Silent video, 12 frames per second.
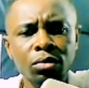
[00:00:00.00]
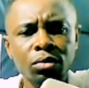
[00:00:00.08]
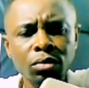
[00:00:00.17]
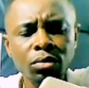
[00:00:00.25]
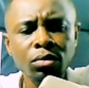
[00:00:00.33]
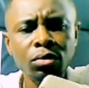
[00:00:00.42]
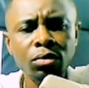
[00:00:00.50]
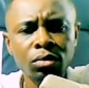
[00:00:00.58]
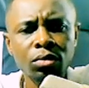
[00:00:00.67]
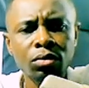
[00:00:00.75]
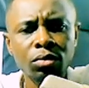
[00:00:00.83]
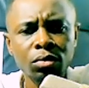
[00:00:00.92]
sing
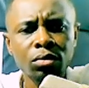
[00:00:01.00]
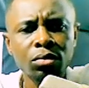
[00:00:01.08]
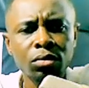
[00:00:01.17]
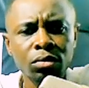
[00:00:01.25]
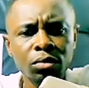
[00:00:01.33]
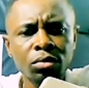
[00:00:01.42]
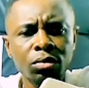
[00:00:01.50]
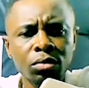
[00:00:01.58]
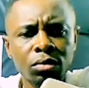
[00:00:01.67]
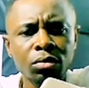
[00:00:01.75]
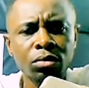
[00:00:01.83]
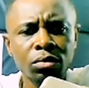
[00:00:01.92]
R&B, can
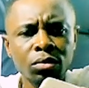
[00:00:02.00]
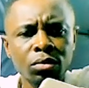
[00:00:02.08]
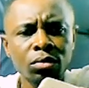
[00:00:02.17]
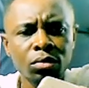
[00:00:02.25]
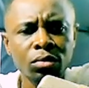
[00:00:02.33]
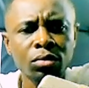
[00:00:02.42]
do rap.